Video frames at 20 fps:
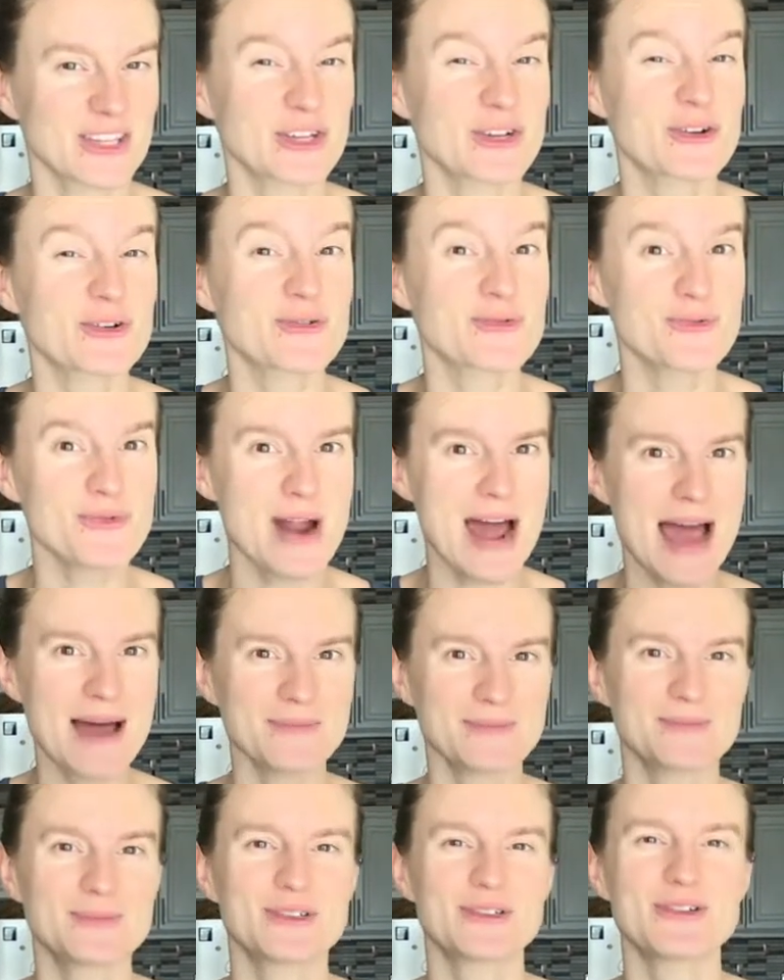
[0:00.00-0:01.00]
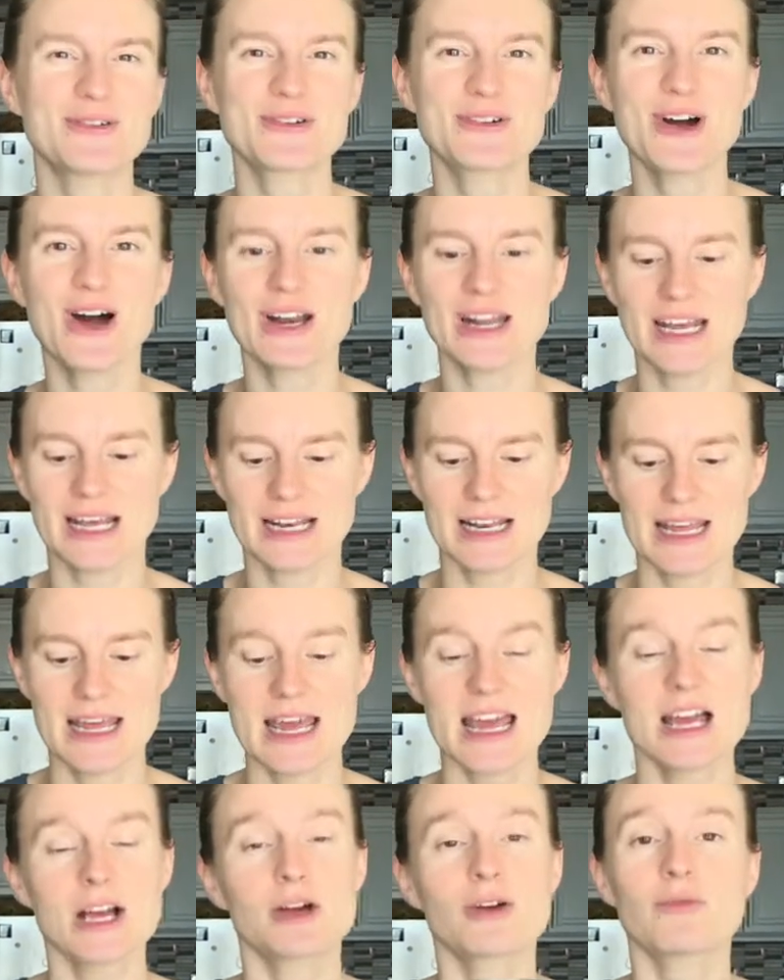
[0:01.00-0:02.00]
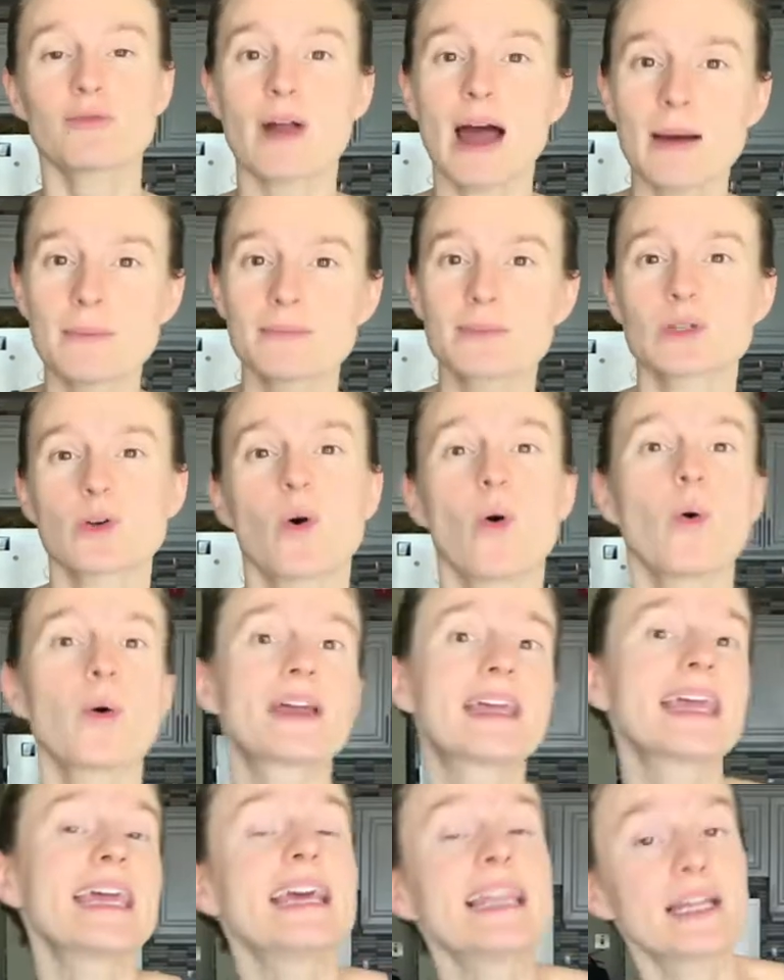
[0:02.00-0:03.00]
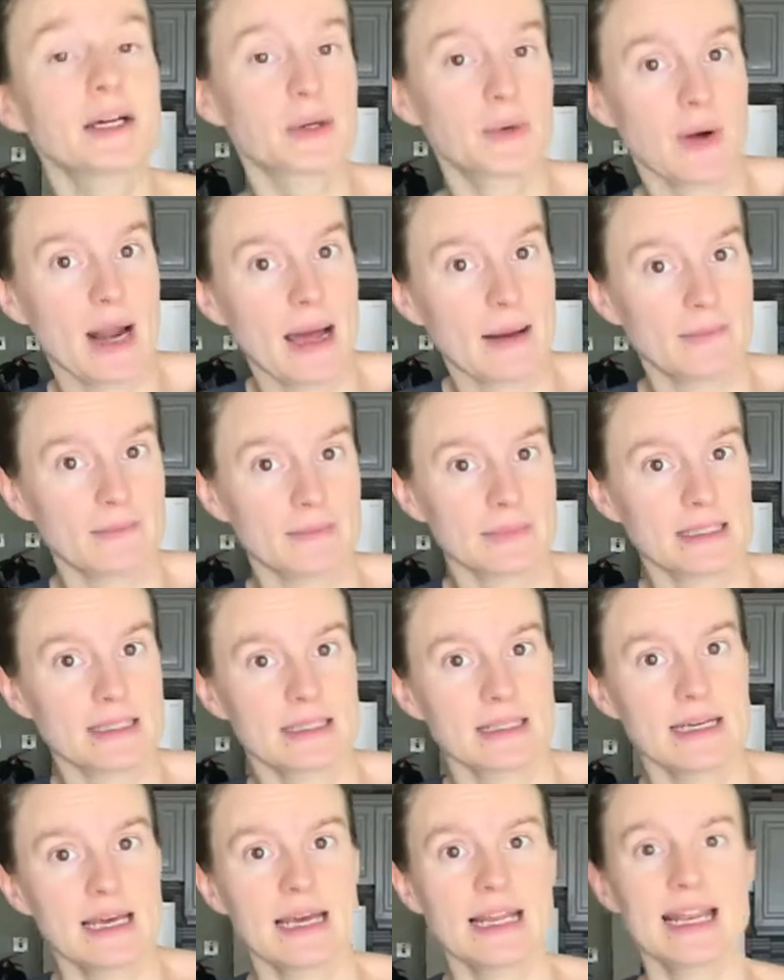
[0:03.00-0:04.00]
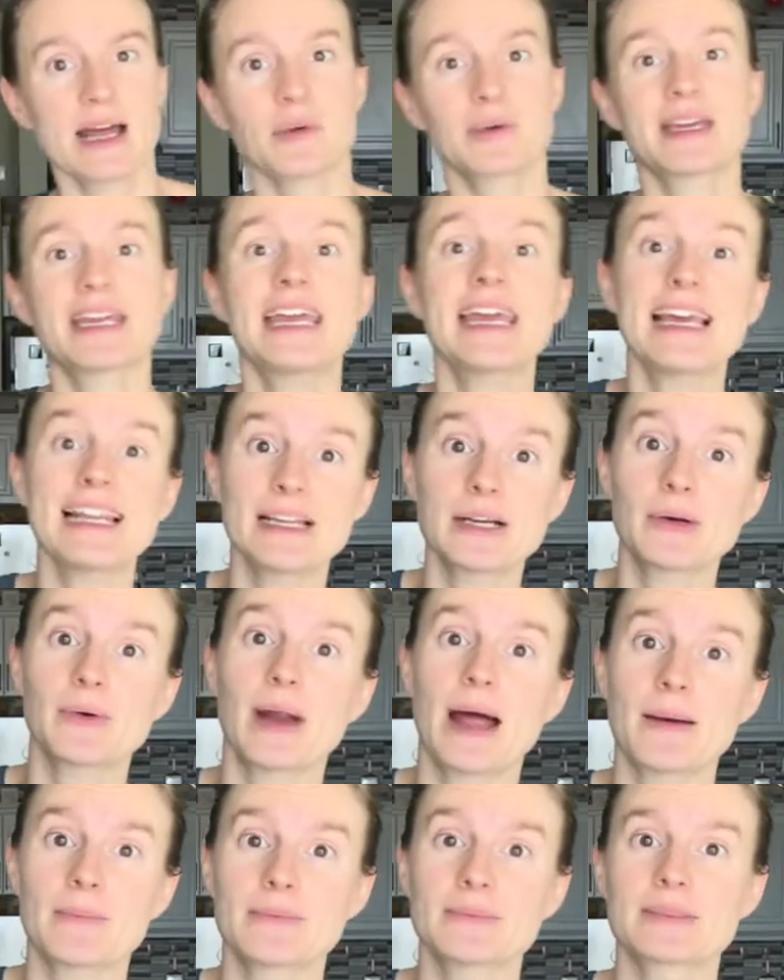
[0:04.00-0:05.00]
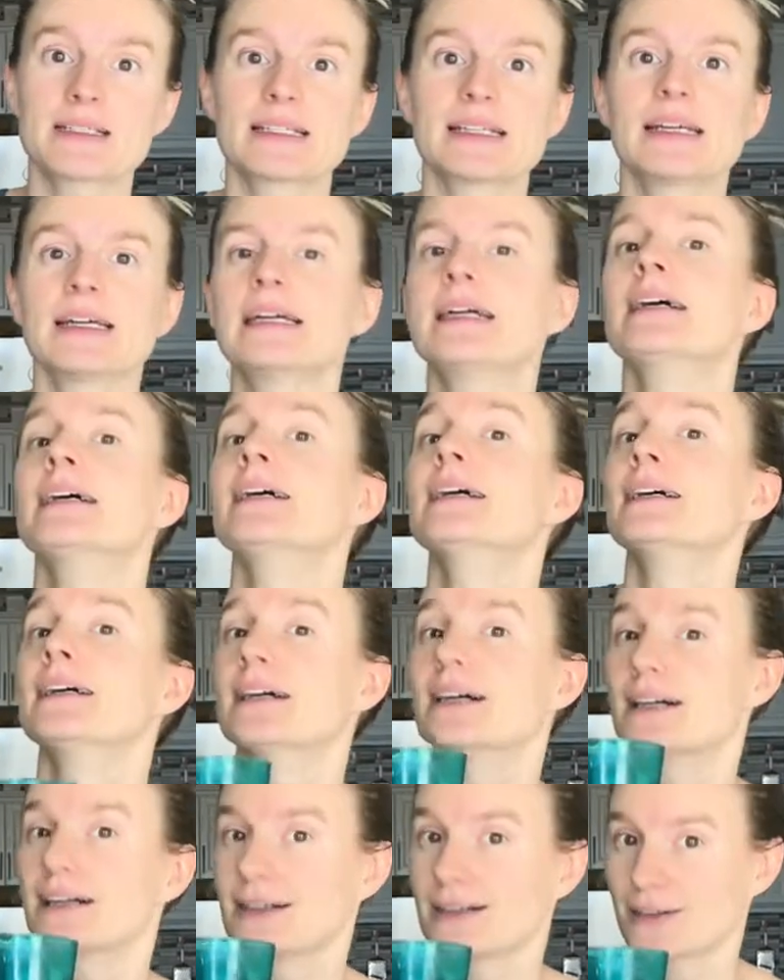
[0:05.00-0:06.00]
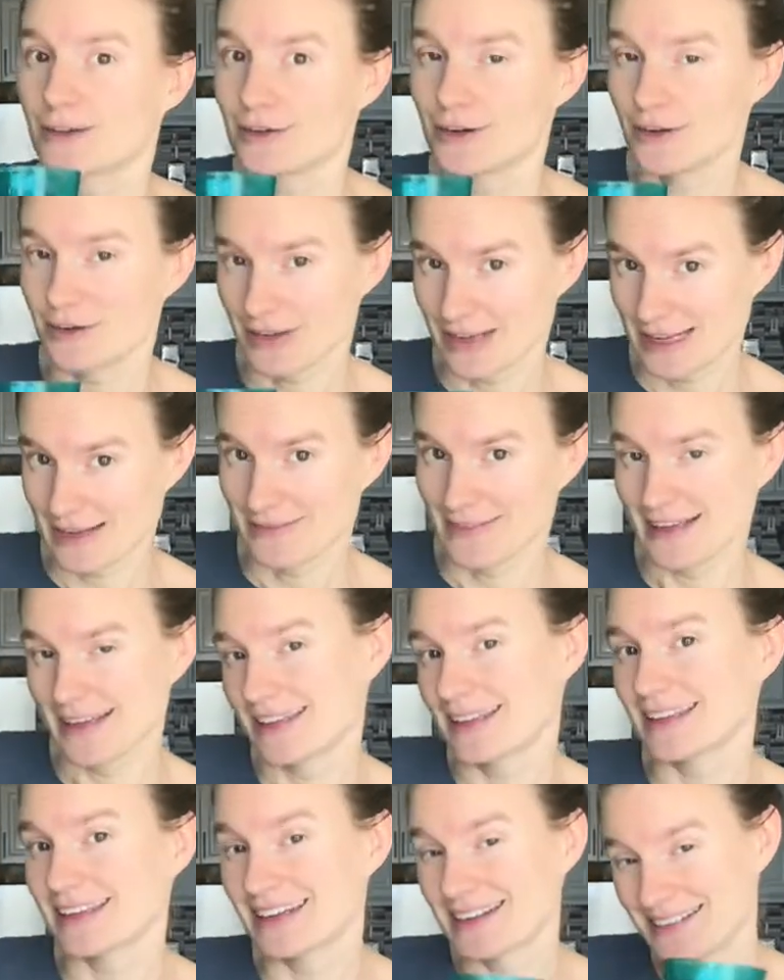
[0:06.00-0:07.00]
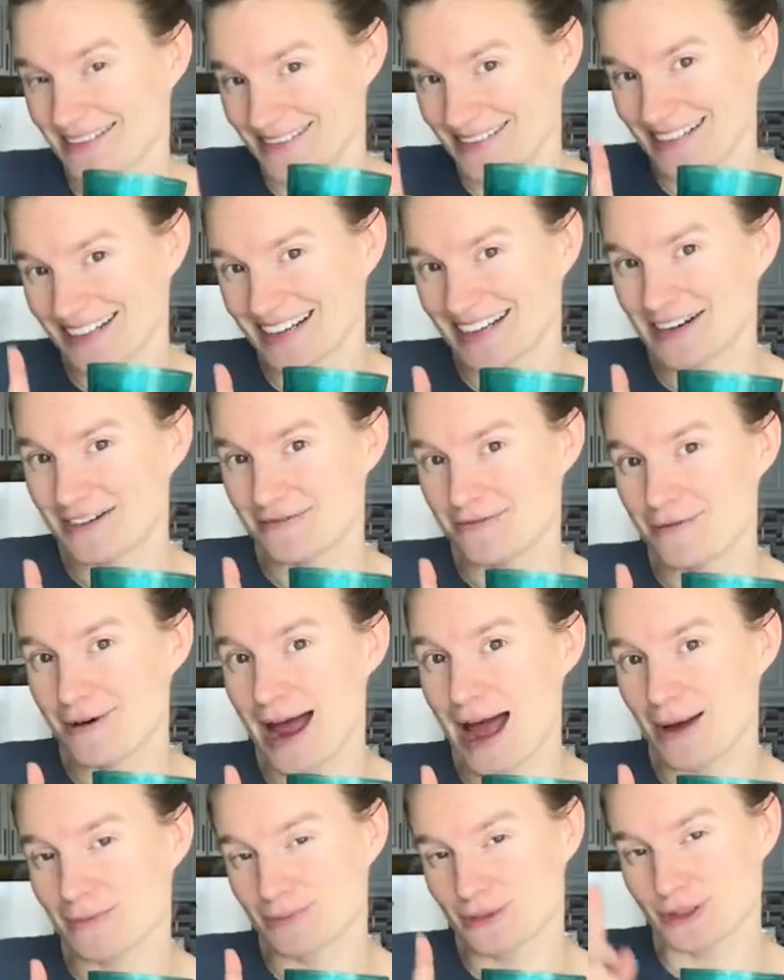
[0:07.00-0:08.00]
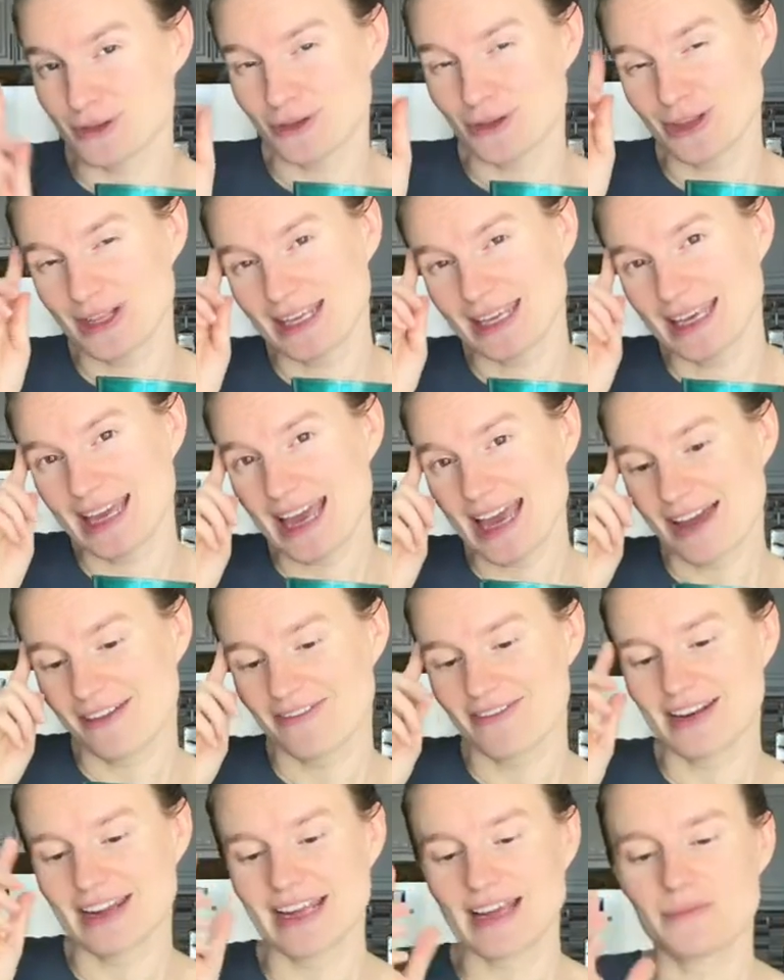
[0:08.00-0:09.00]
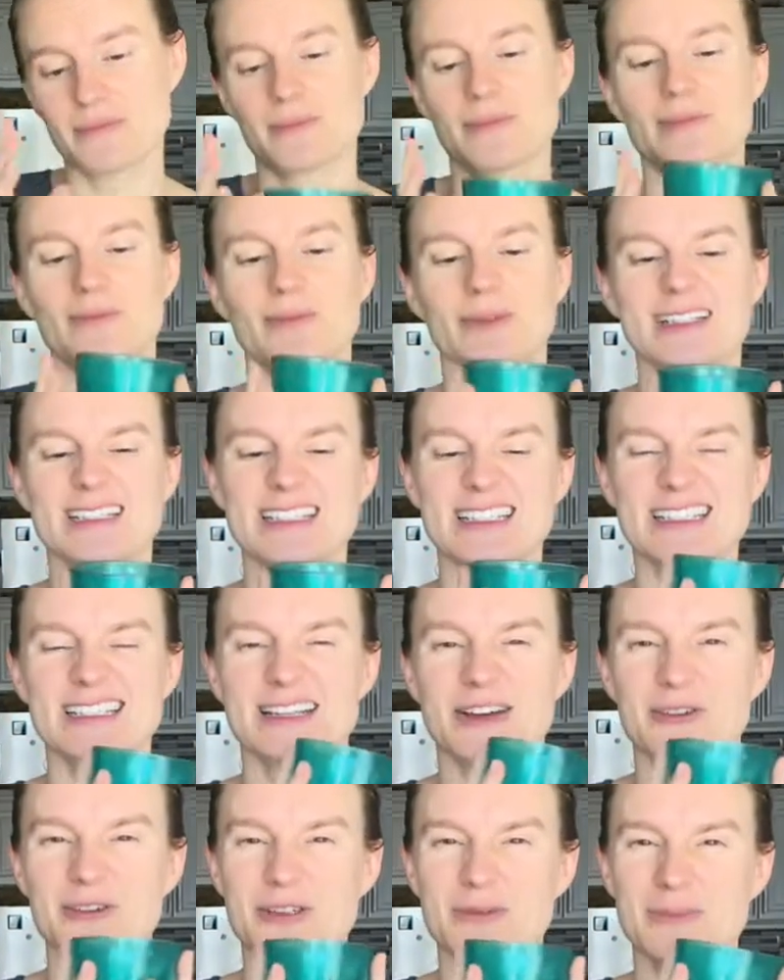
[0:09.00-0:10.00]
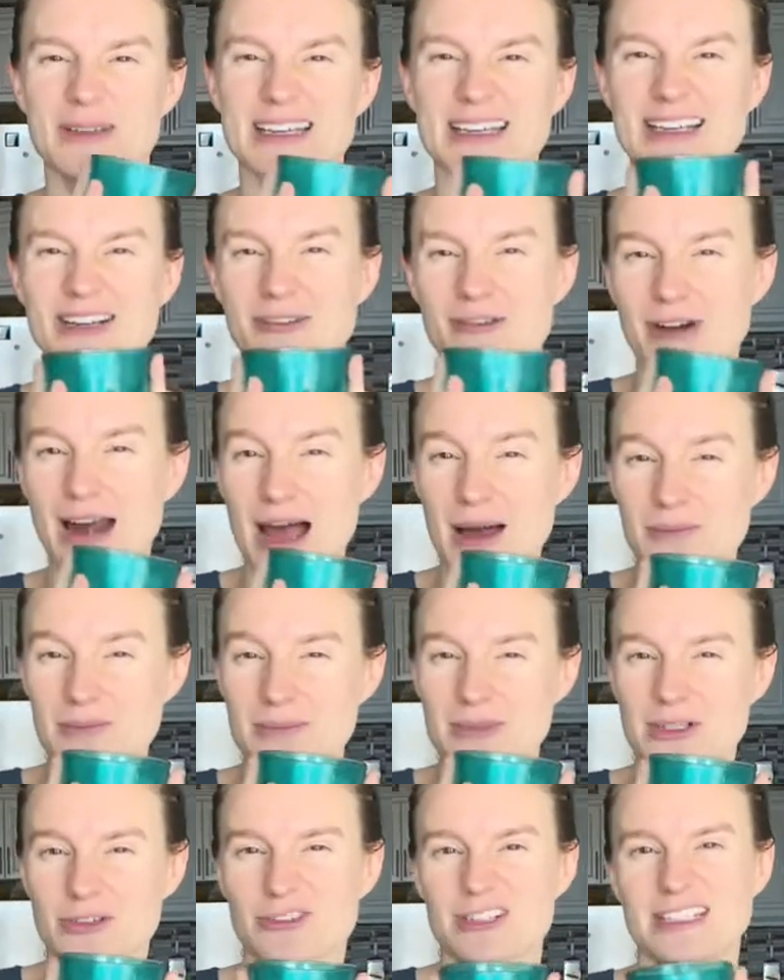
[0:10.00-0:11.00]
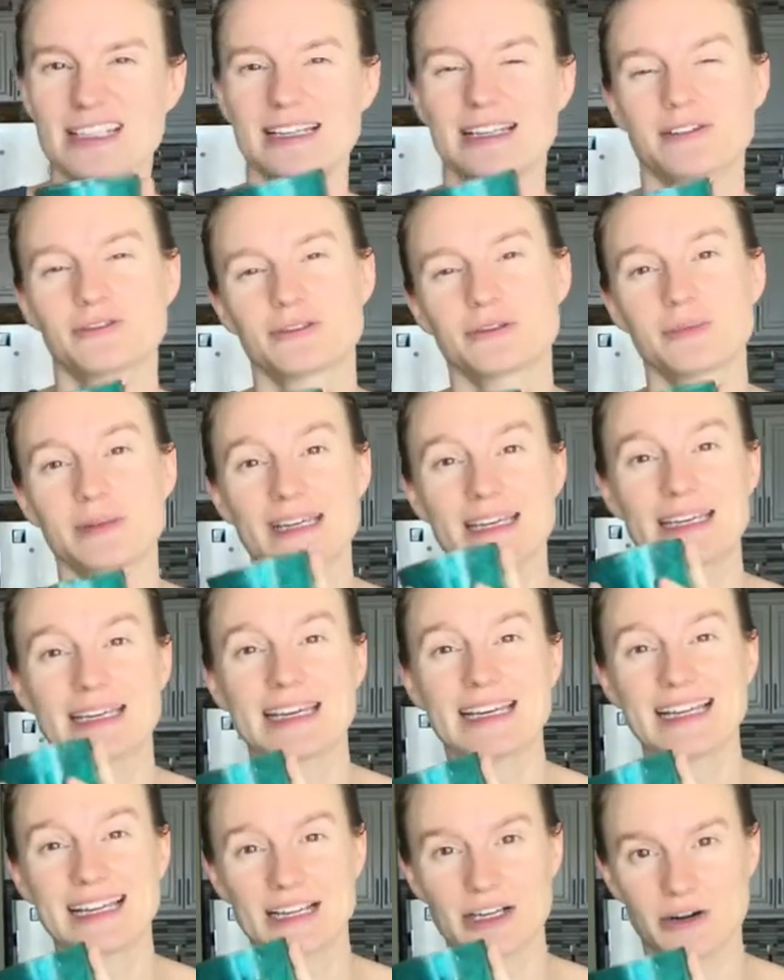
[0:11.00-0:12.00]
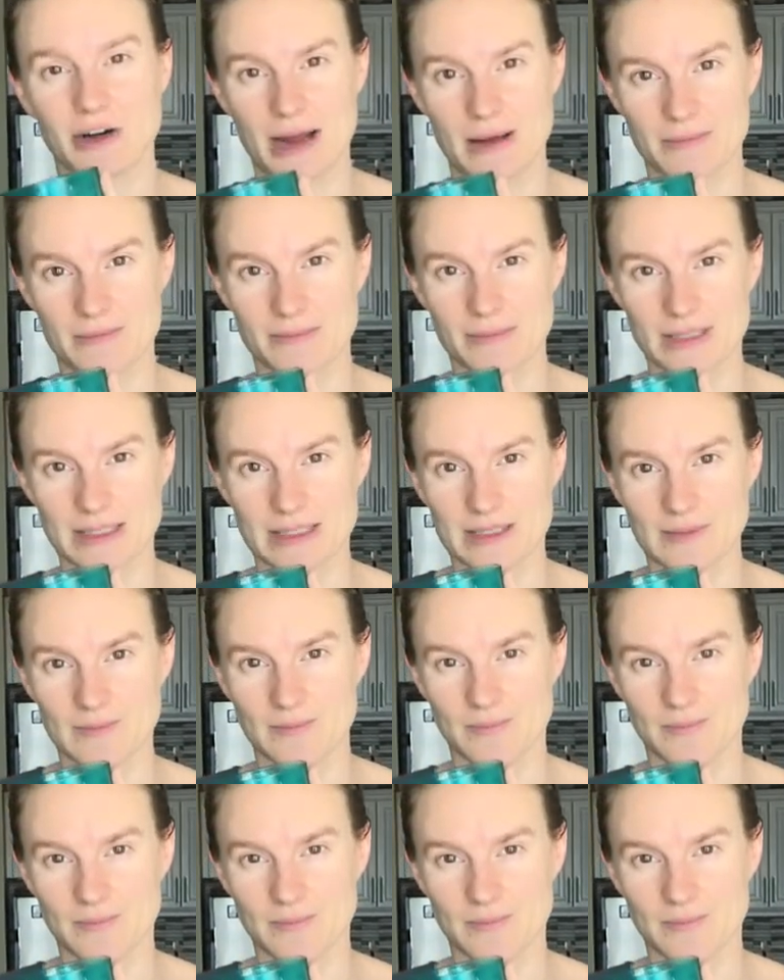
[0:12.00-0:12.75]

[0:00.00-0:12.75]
Grams, you got it. Grams or kilograms. Now kilograms are a lot heavier than a gram, so think carefully. Is this going to be in grams or is it going to be in kilograms?